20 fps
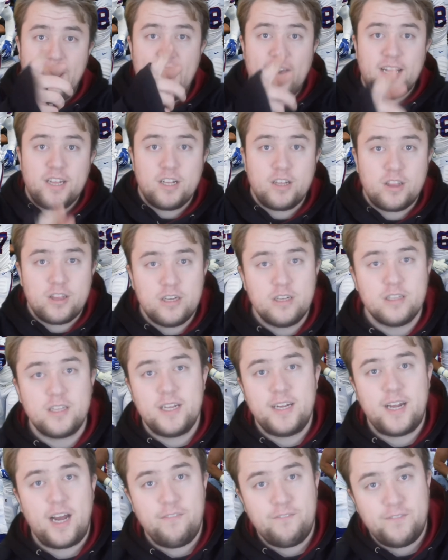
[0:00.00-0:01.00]
Back to
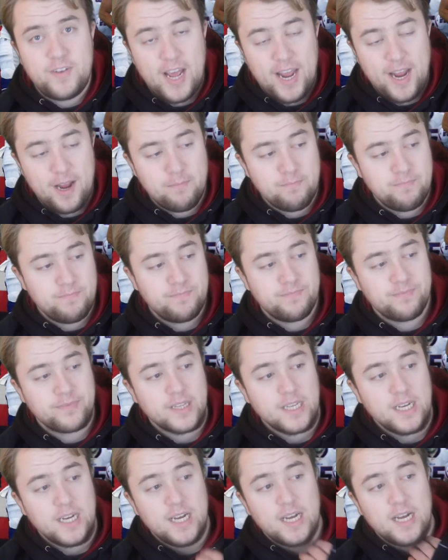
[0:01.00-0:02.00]
Thursday night game.
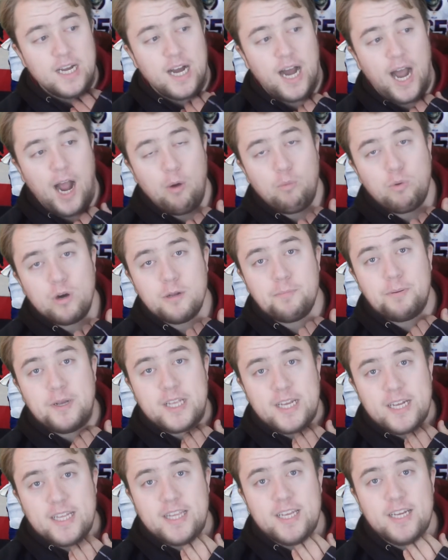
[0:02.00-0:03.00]
I would have
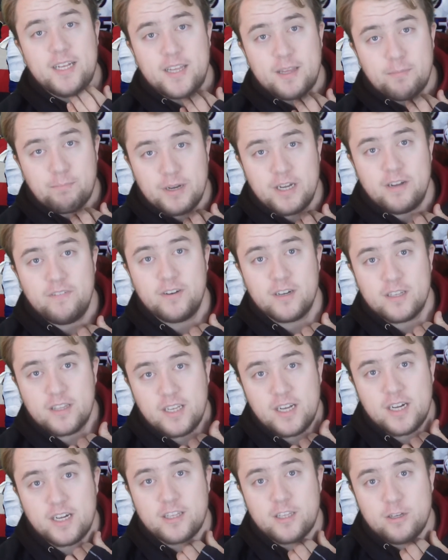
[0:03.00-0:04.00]
predicted did the Pittsburgh
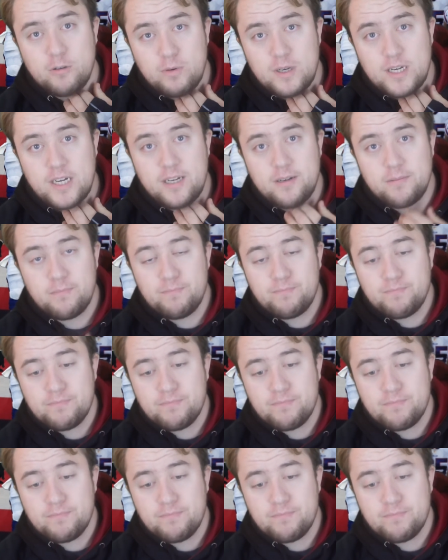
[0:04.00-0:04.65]
Steelers to win,